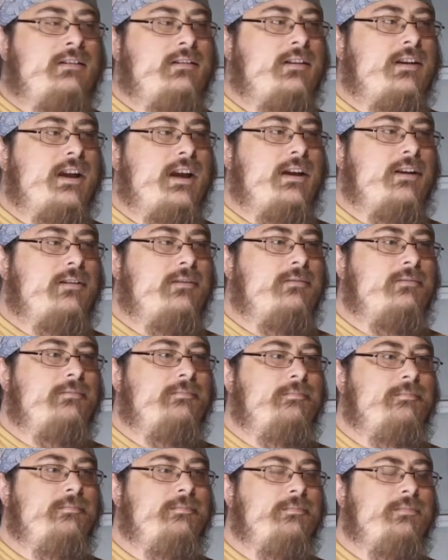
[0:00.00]
Now,
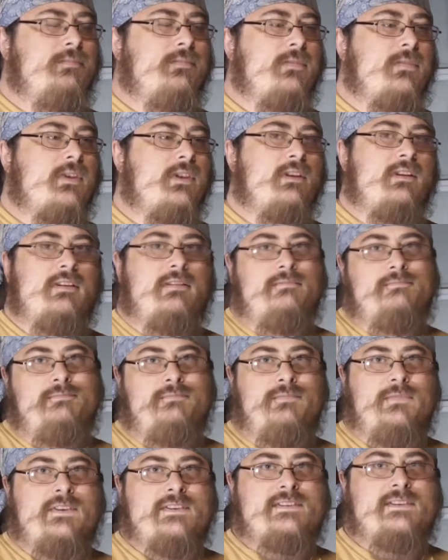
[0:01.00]

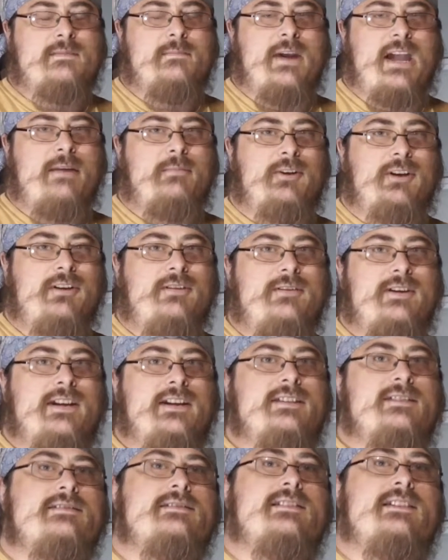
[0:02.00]
it's the
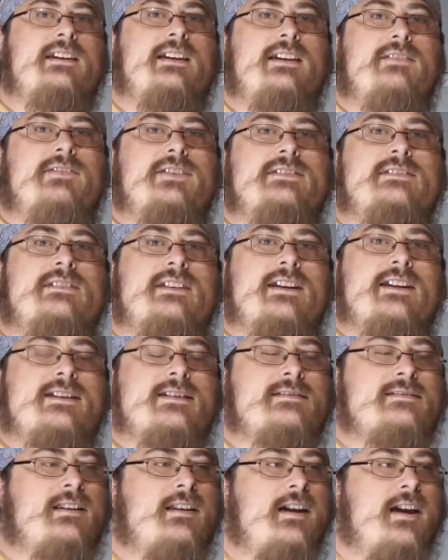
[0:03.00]
Babylonians that give us
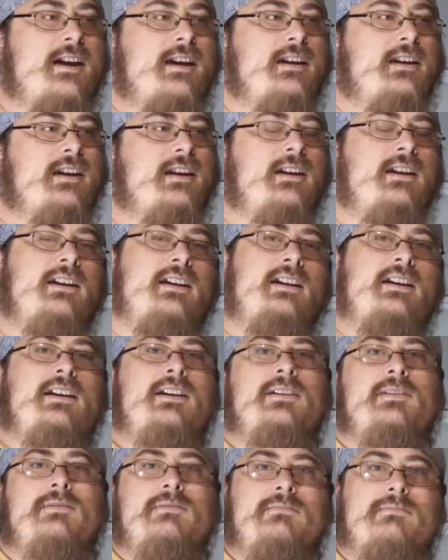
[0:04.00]
things like
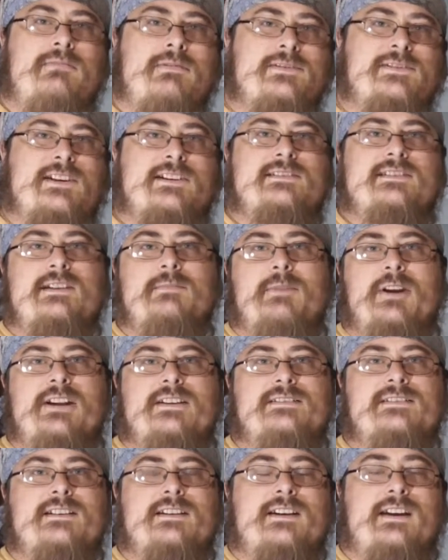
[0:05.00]
60
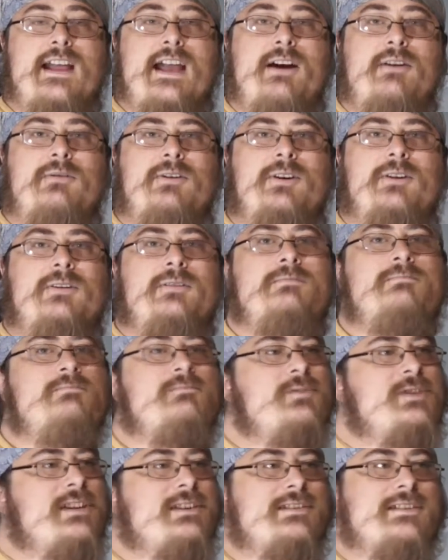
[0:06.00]
minutes in an hour,
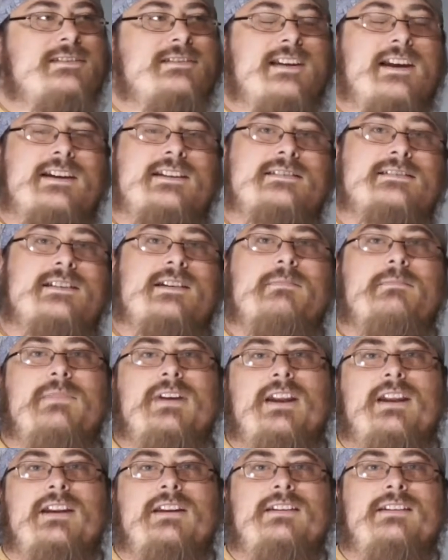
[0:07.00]
60 seconds in a
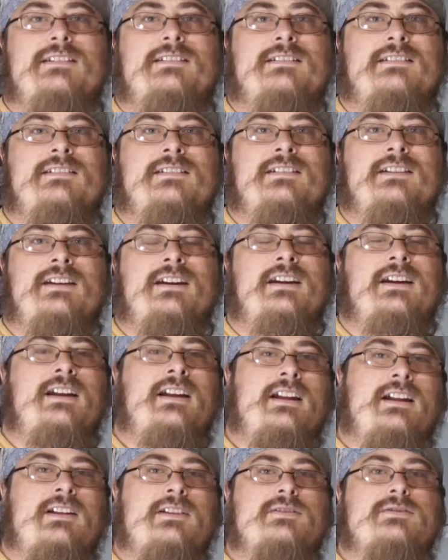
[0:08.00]
minute.
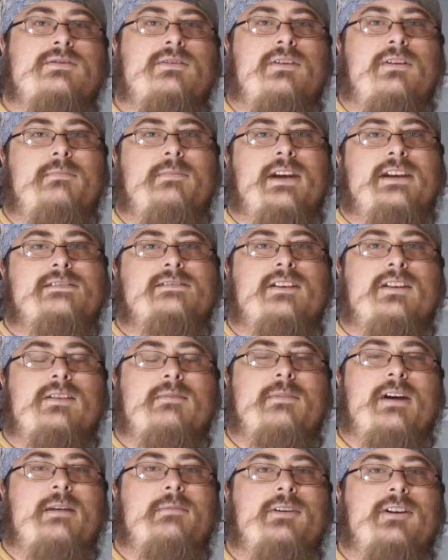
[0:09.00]
Those are all based on the
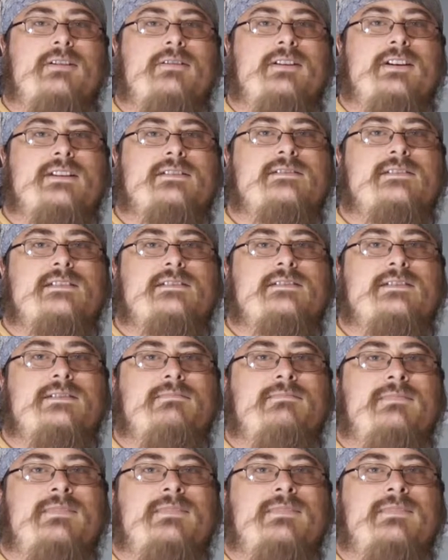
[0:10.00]
Babylonian system.